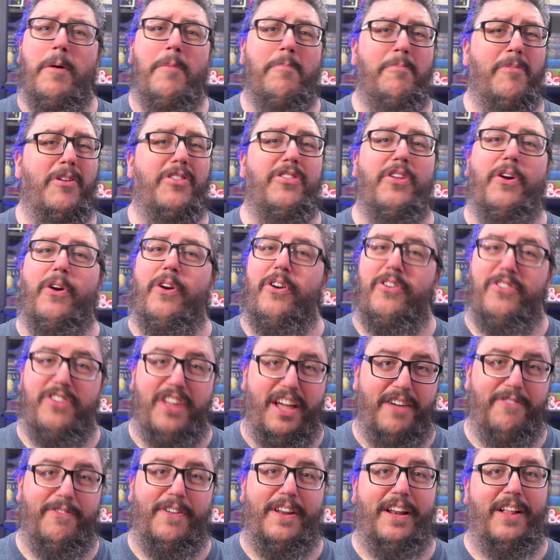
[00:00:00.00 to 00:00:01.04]
but there are
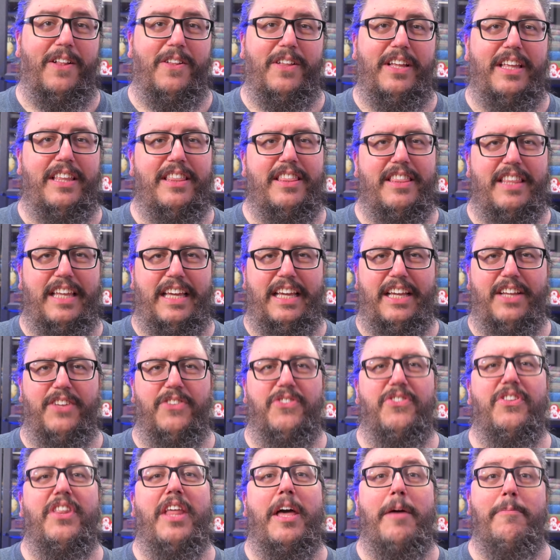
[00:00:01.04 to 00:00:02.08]
definitely
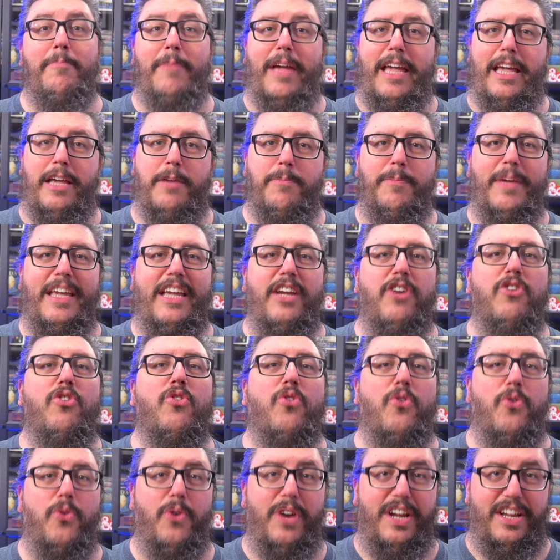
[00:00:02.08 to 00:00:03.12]
things that make me
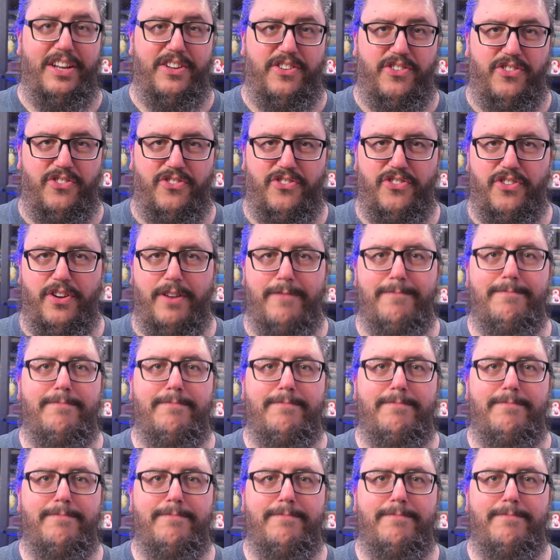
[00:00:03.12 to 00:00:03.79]
cringe.